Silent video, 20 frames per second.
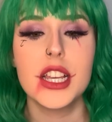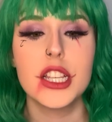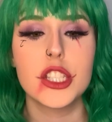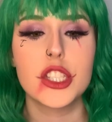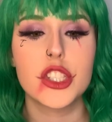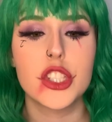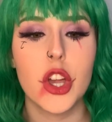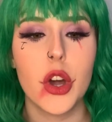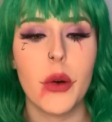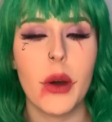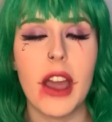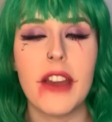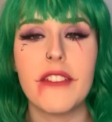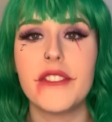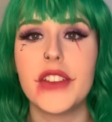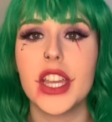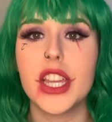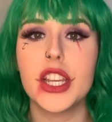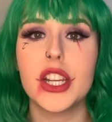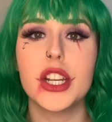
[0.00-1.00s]
So I
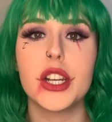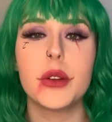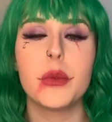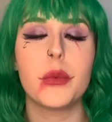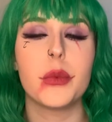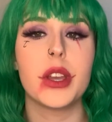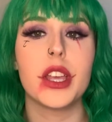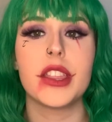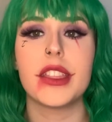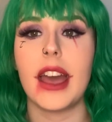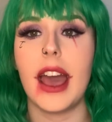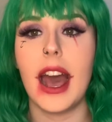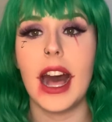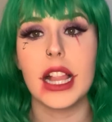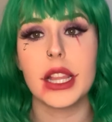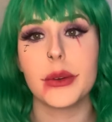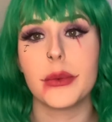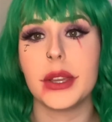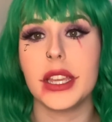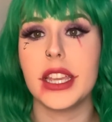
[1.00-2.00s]
figured with
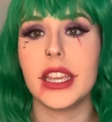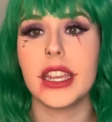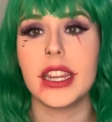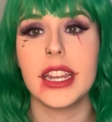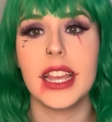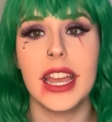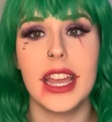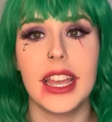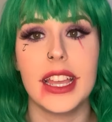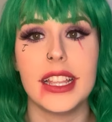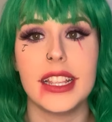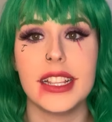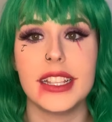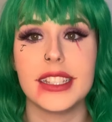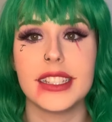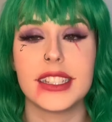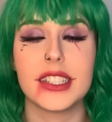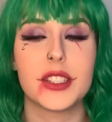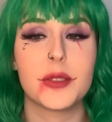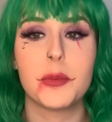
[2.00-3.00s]
Halloween
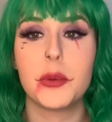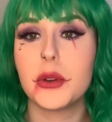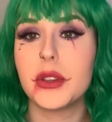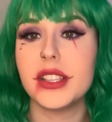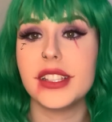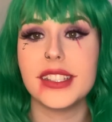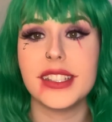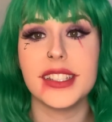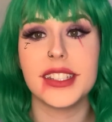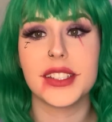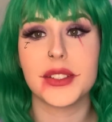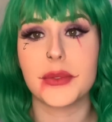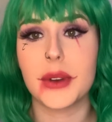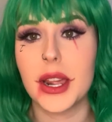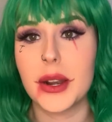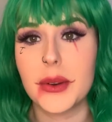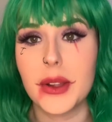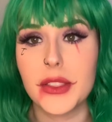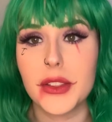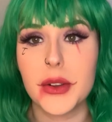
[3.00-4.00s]
and spooky season
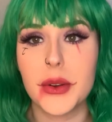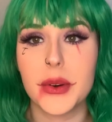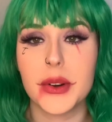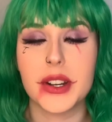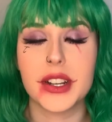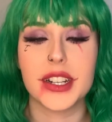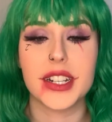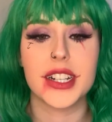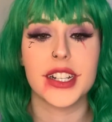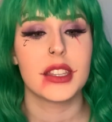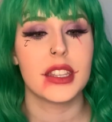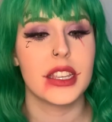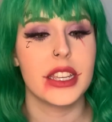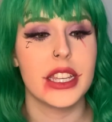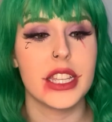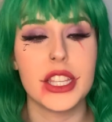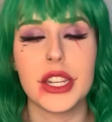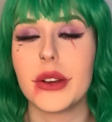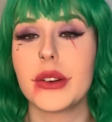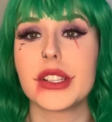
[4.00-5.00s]
right around the corner,
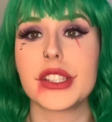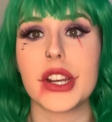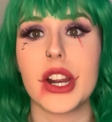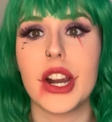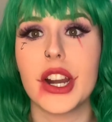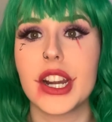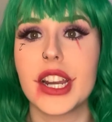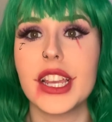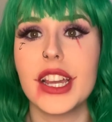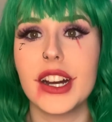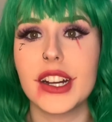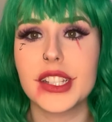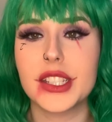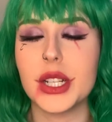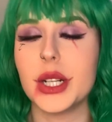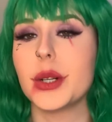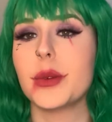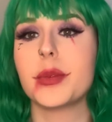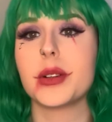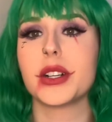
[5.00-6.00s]
you know, it's already
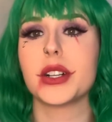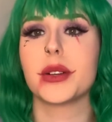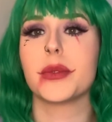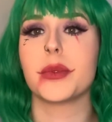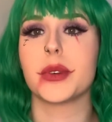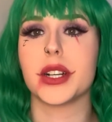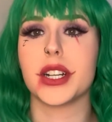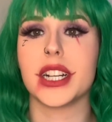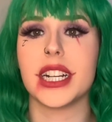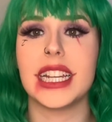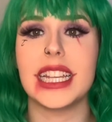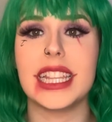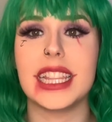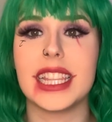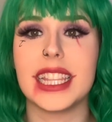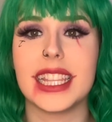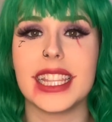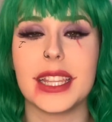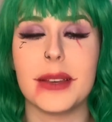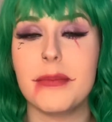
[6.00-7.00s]
October, we're
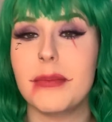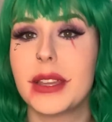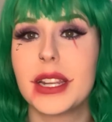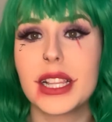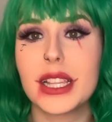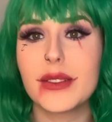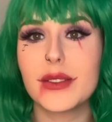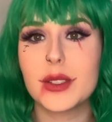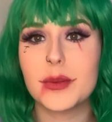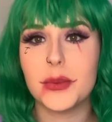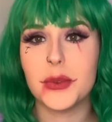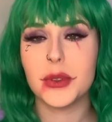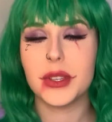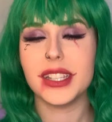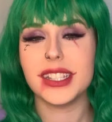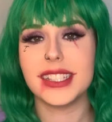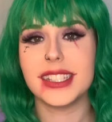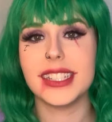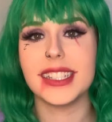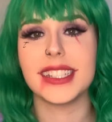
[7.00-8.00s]
in the middle of
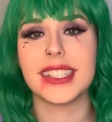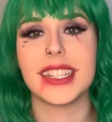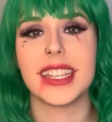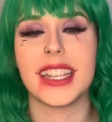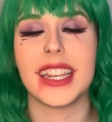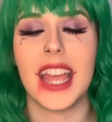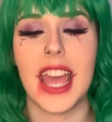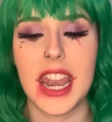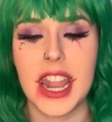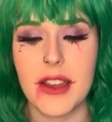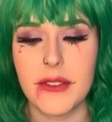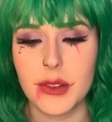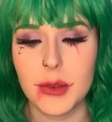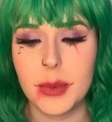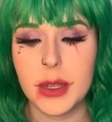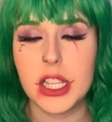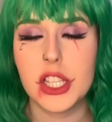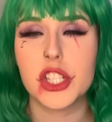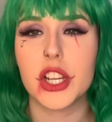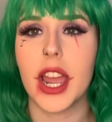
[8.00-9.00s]
spooky season and
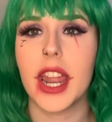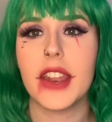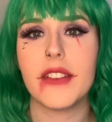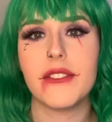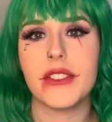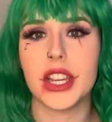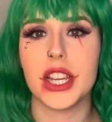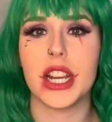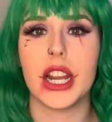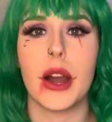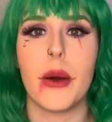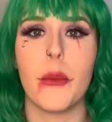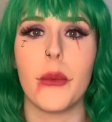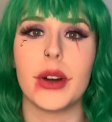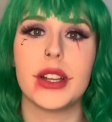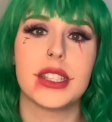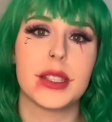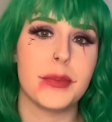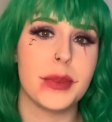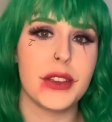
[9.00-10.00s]
everybody's trying to figure out
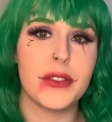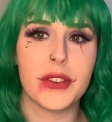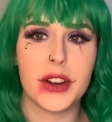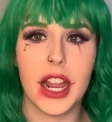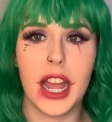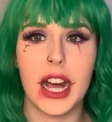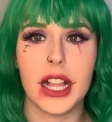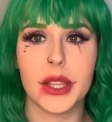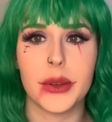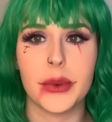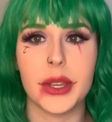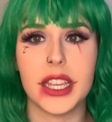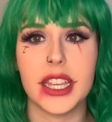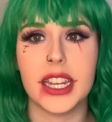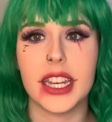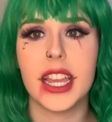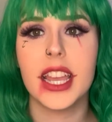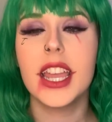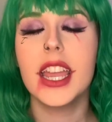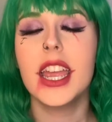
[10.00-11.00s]
what to be for
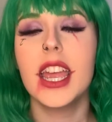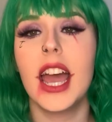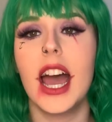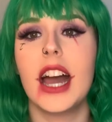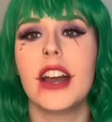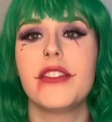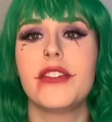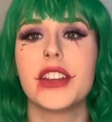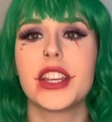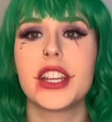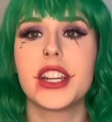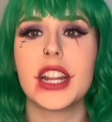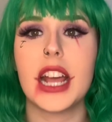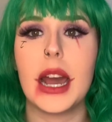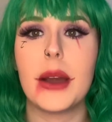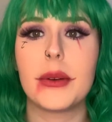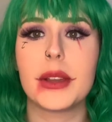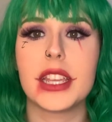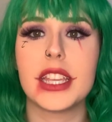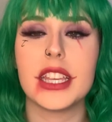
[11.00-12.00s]
Halloween. I figured
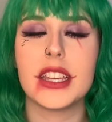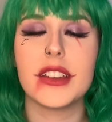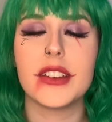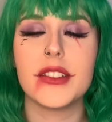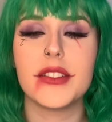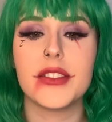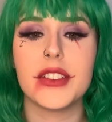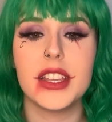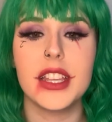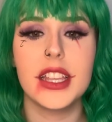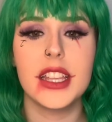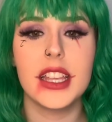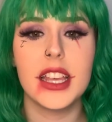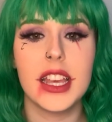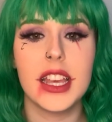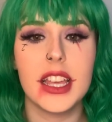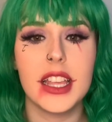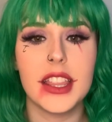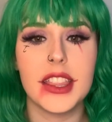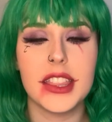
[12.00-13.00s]
I would give
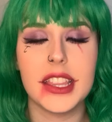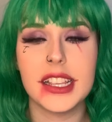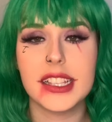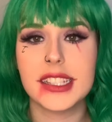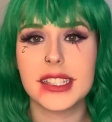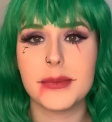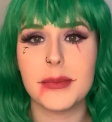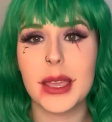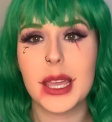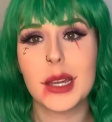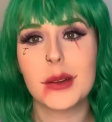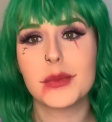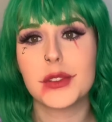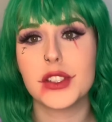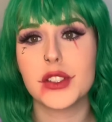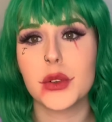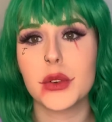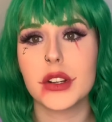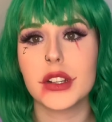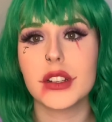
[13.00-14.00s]
this makeup
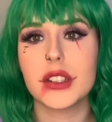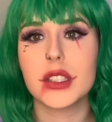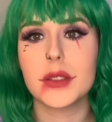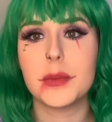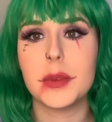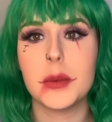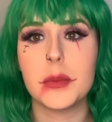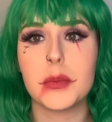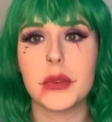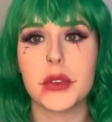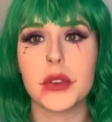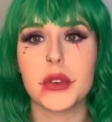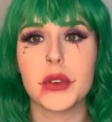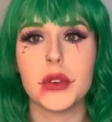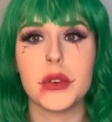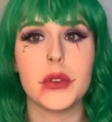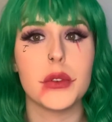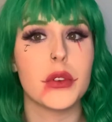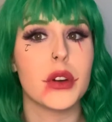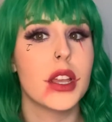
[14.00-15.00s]
tutorial to people
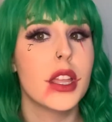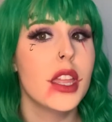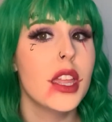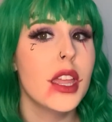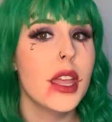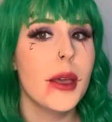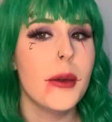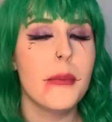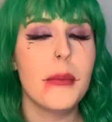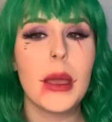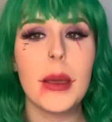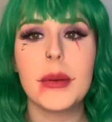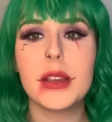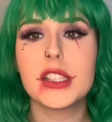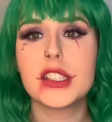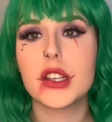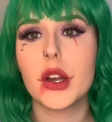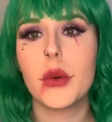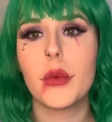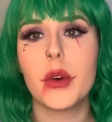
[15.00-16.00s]
who
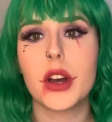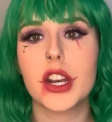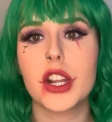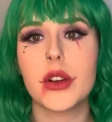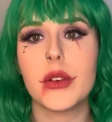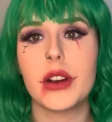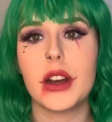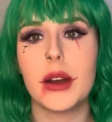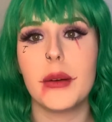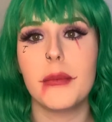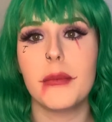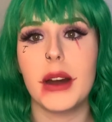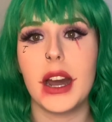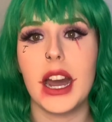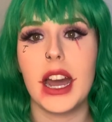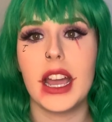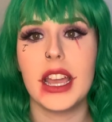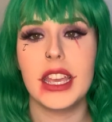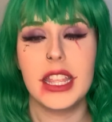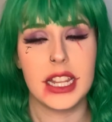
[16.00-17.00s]
maybe don't want to go out and
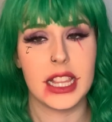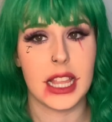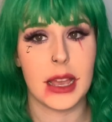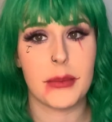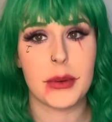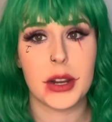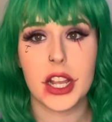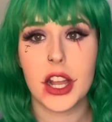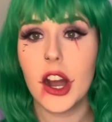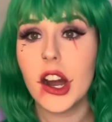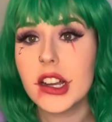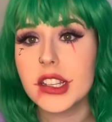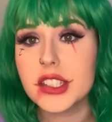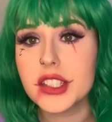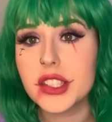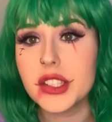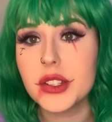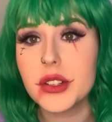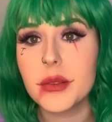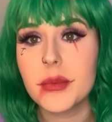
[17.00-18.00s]
buy an elaborate
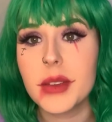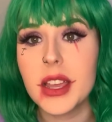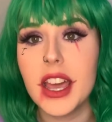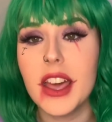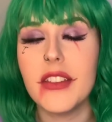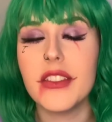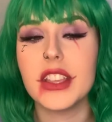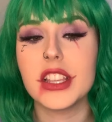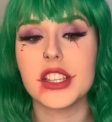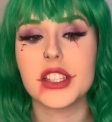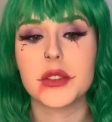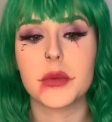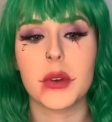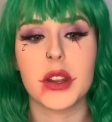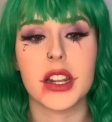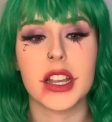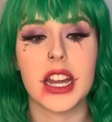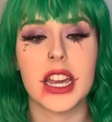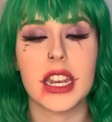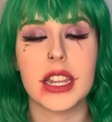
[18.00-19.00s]
costume and they just
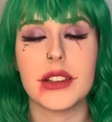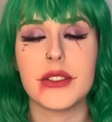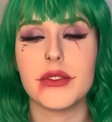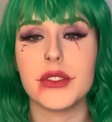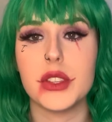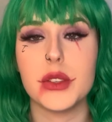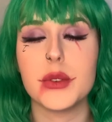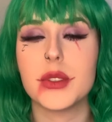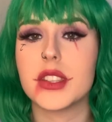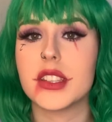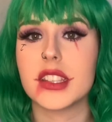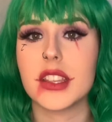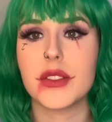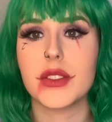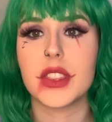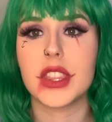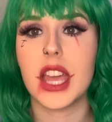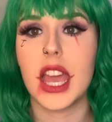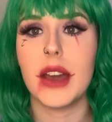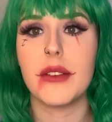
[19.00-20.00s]
want to kind of use the stuff
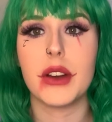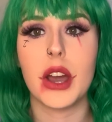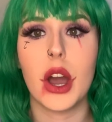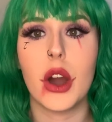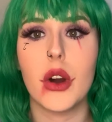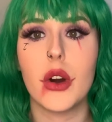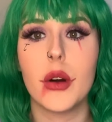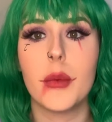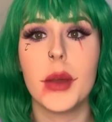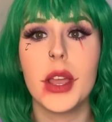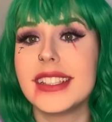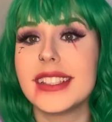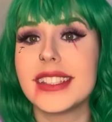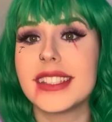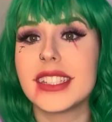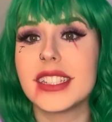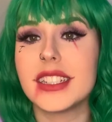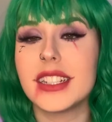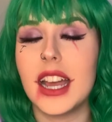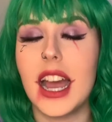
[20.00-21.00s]
that they have at home. And
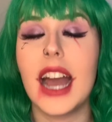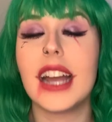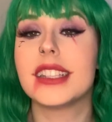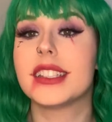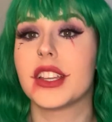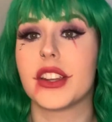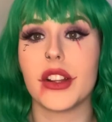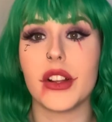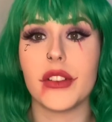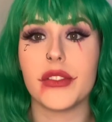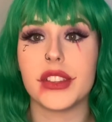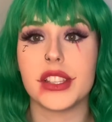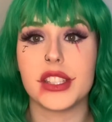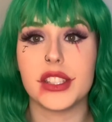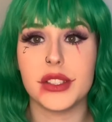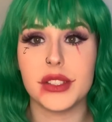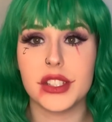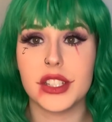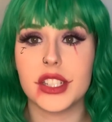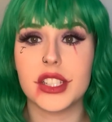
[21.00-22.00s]
I did all of
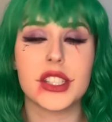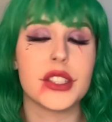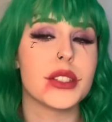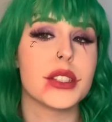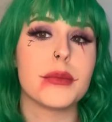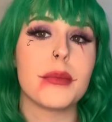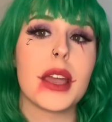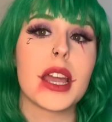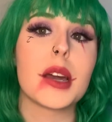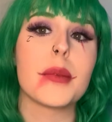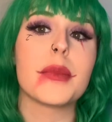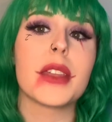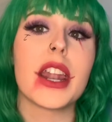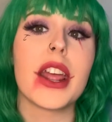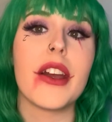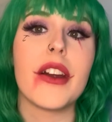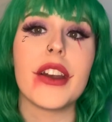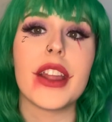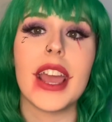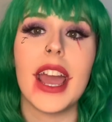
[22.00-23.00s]
this just using makeup that
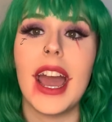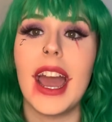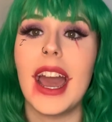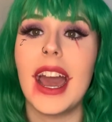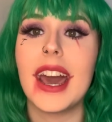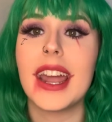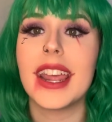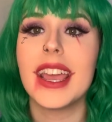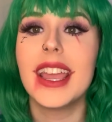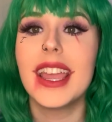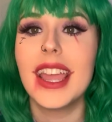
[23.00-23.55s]
I already had,